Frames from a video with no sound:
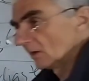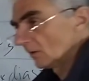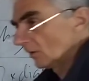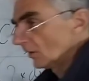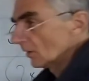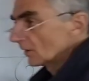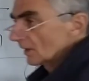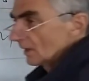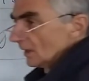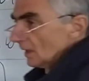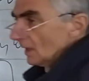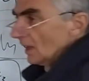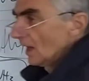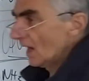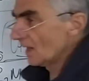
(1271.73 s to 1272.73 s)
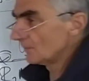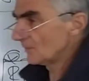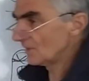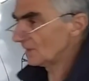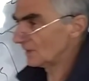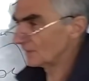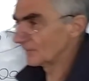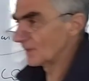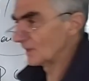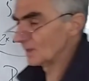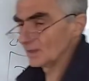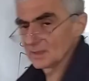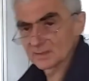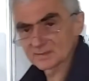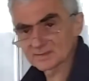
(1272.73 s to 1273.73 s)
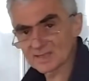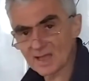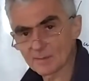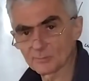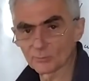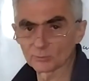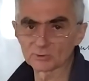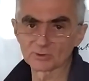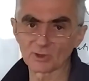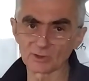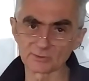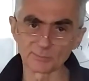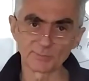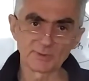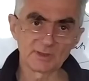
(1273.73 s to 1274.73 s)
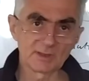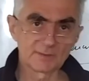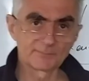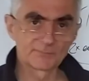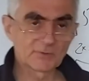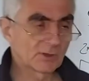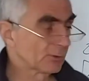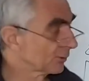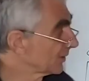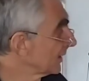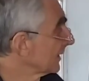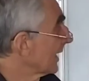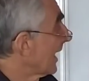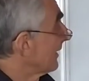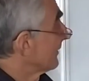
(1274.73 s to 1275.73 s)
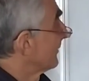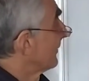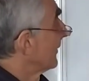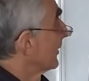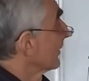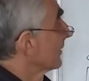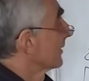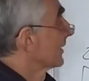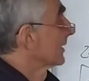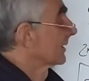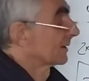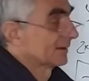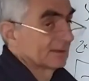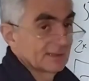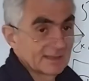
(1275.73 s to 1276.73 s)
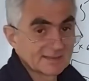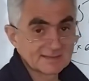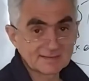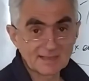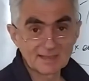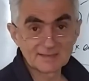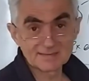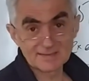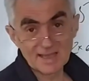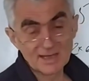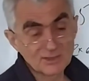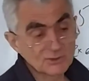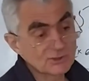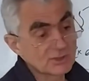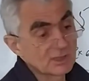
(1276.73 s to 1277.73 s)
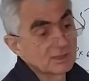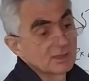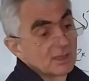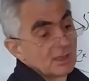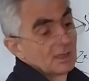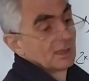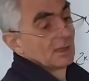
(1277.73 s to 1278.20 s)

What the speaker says: or I mean, some would not be good enough for crystallization.